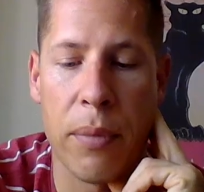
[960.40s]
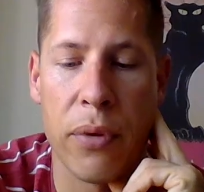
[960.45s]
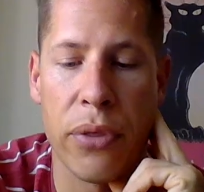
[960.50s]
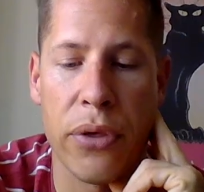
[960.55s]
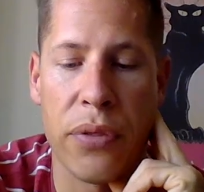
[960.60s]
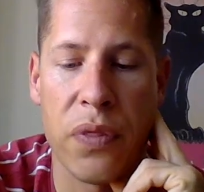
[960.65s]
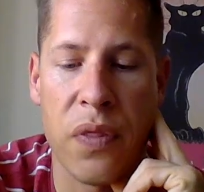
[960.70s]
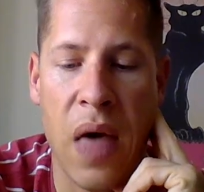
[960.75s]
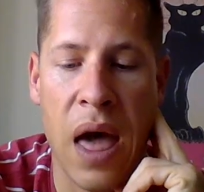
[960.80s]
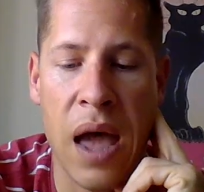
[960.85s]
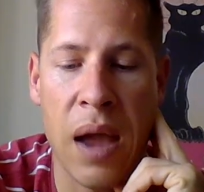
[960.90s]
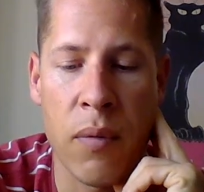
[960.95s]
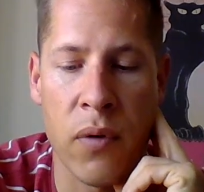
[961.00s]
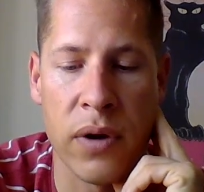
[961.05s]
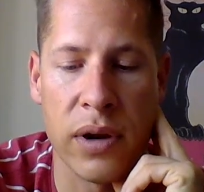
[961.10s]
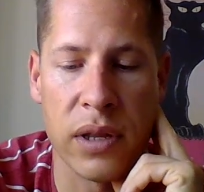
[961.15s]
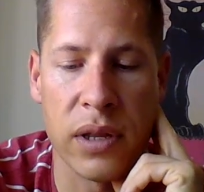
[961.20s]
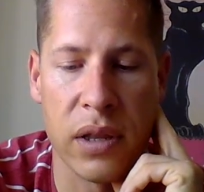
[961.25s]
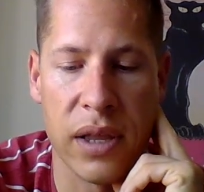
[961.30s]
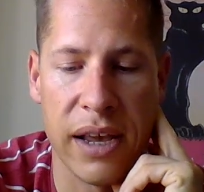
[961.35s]
the
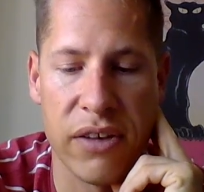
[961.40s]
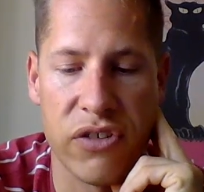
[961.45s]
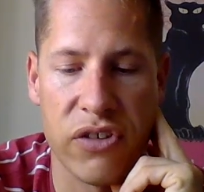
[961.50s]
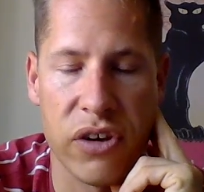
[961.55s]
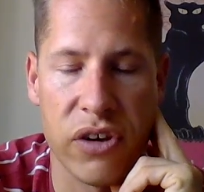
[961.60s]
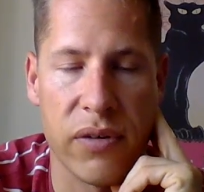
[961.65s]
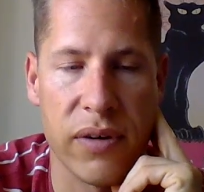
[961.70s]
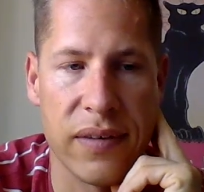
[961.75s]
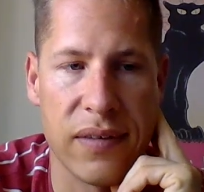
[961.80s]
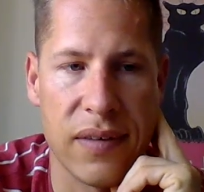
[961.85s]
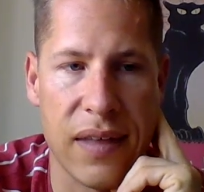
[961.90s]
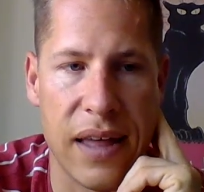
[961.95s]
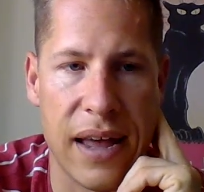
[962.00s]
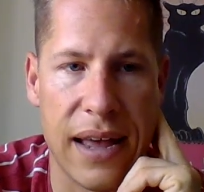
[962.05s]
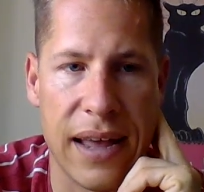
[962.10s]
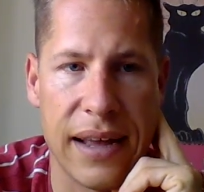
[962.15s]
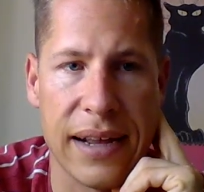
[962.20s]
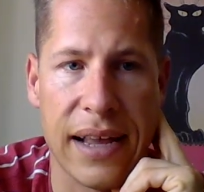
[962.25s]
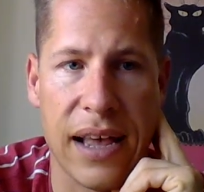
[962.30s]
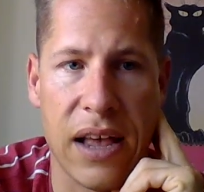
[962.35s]
thyroid gland secretes
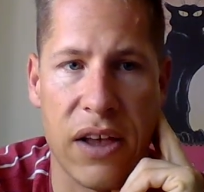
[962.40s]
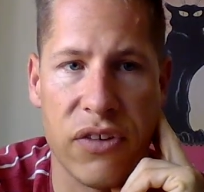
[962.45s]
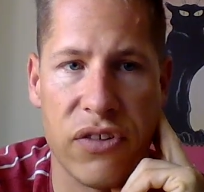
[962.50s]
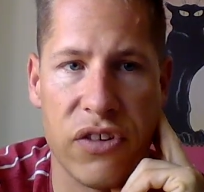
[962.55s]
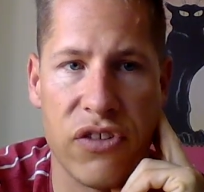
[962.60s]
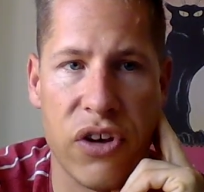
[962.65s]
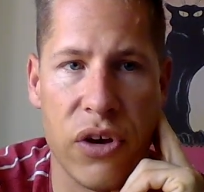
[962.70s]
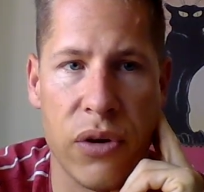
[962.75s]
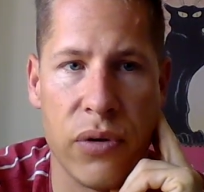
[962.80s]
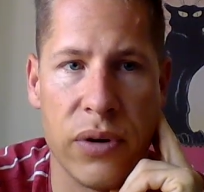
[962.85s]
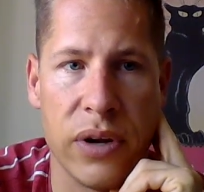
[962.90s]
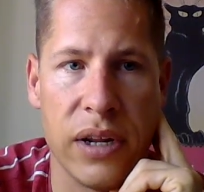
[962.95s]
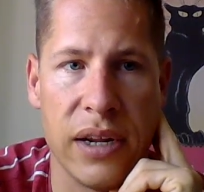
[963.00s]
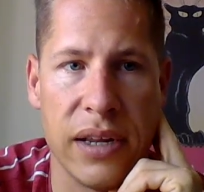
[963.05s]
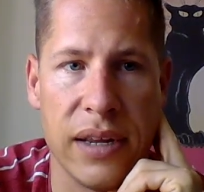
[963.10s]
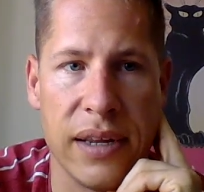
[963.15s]
that, and calcitonin